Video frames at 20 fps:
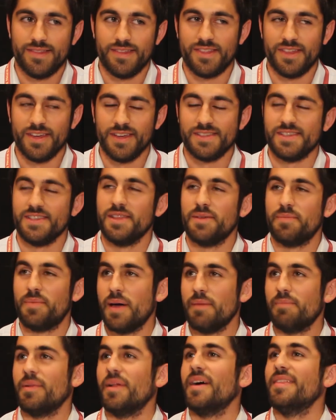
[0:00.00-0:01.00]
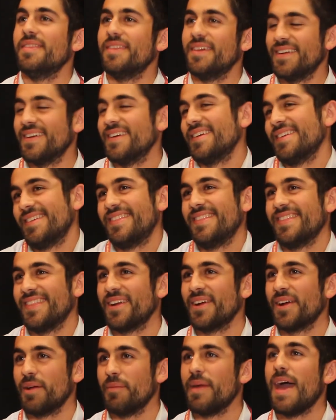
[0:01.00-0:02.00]
things in the pipeline that are
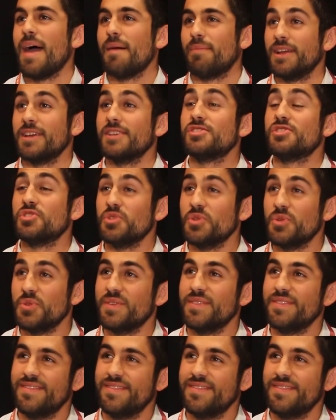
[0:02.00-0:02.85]
going to be happening soon.